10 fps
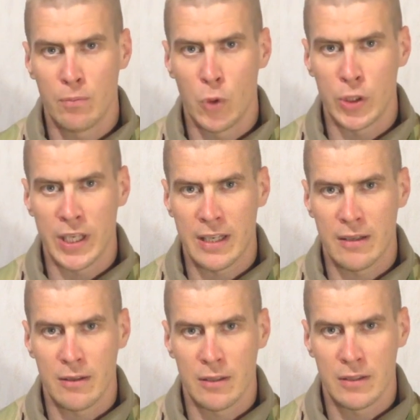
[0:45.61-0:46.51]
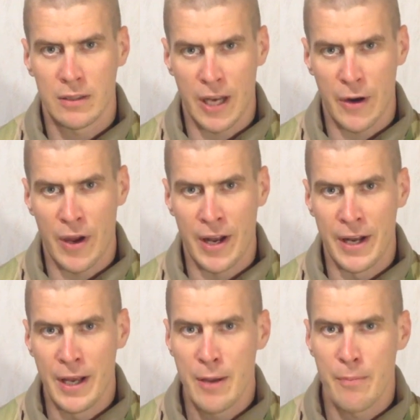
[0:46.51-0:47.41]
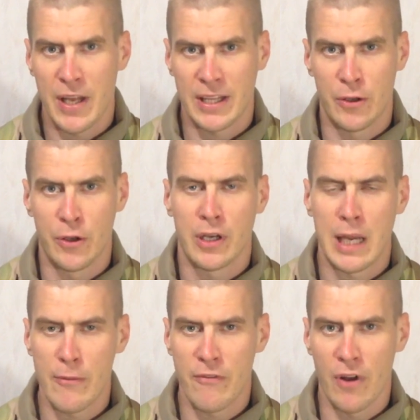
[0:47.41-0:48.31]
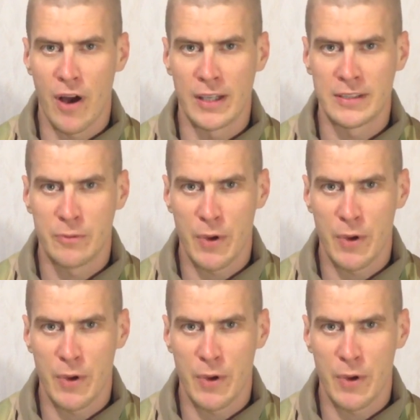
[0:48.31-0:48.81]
multi-terrain pattern camouflage,